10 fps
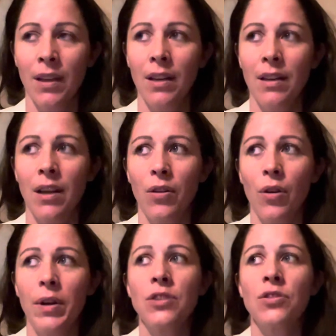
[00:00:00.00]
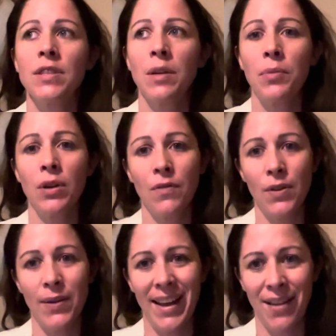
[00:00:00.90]
Now go, interesting point of
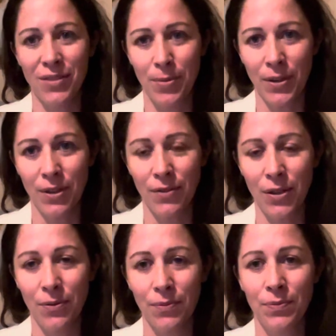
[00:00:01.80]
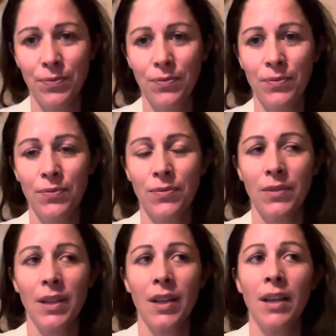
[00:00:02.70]
view, I have the point of view.
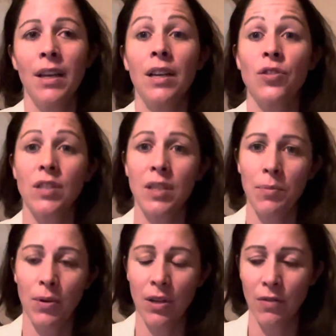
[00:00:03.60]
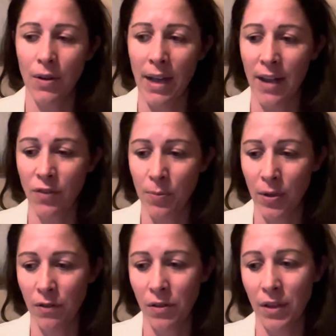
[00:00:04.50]
Interesting point of view, I have the
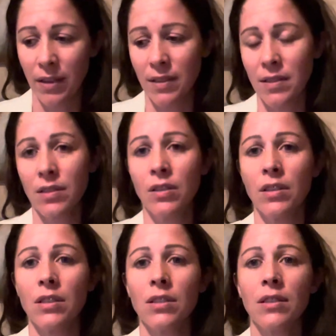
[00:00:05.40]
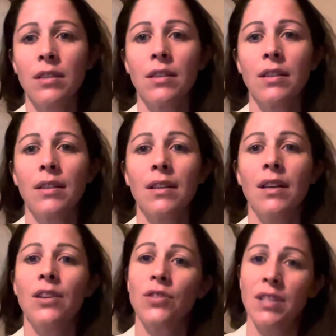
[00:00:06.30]
point of view that this is good.
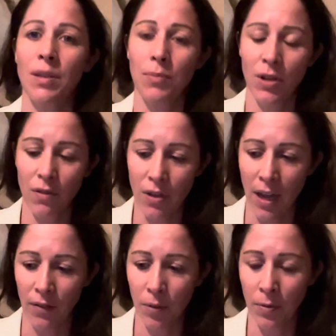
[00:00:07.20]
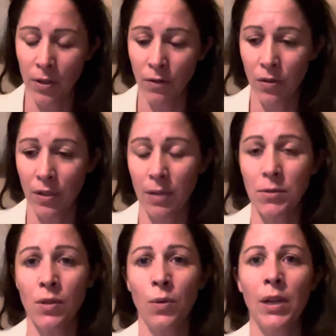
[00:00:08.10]
Interesting point of view, I have the point of view that I'm
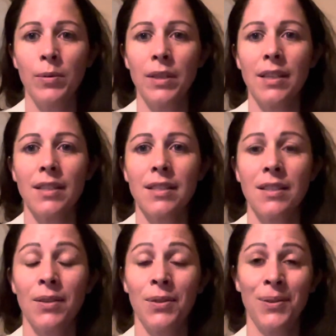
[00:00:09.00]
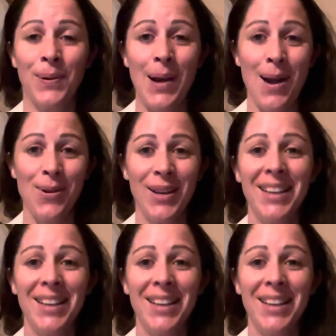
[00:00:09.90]
doing well with this. Wow.